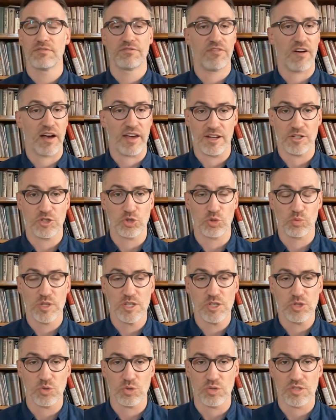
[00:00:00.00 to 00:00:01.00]
financial
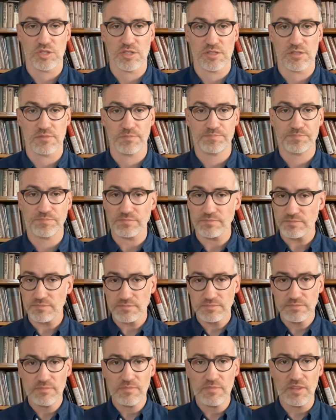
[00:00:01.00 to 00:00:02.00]
resources.
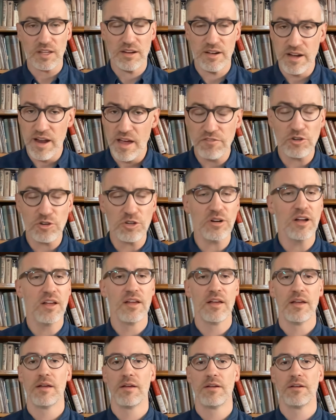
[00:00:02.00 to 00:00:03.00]
Never
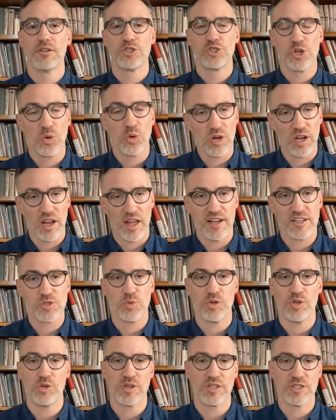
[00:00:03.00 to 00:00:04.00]
show less
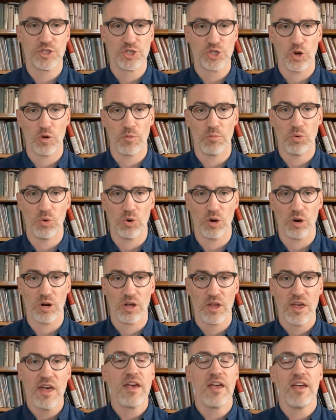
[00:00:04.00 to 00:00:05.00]
when you can show more.
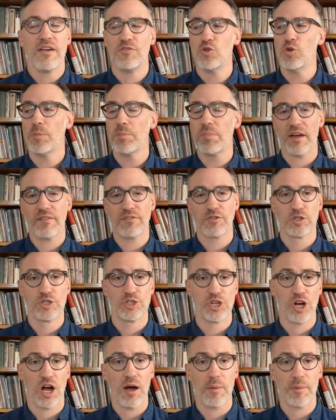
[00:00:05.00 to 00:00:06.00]
If you apply for a
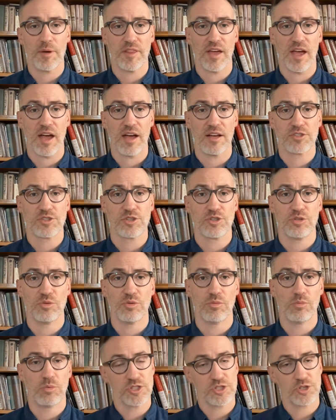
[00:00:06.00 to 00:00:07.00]
job and they ask you,
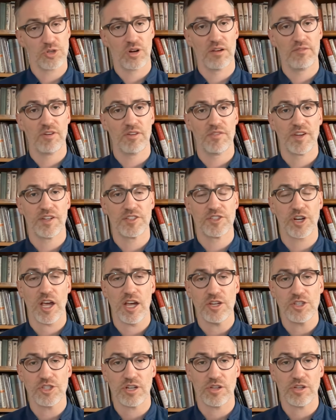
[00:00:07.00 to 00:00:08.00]
what's your level of
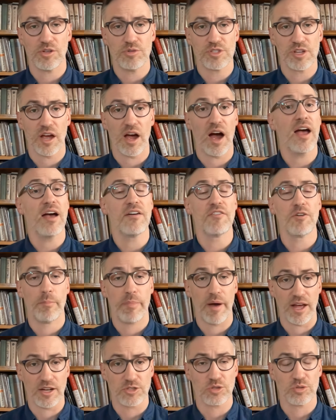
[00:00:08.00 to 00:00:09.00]
education? And you say, I have a
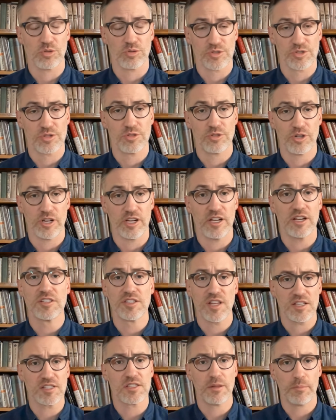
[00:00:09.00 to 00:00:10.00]
bachelor's degree because
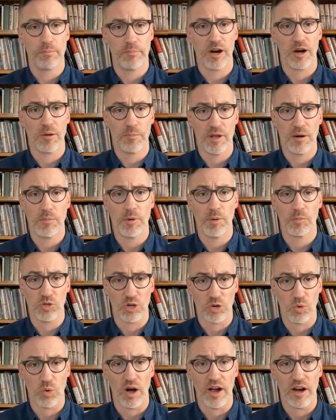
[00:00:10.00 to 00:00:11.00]
that's the bare minimum
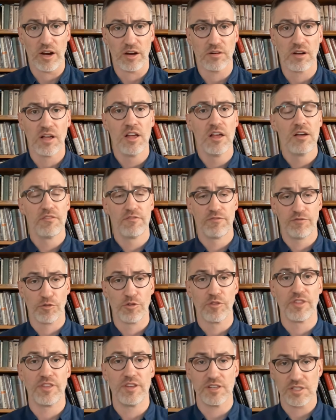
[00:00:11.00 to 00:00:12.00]
required for
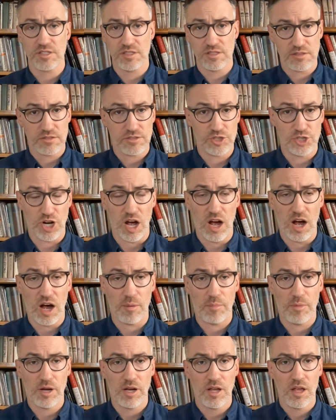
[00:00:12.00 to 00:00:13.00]
this job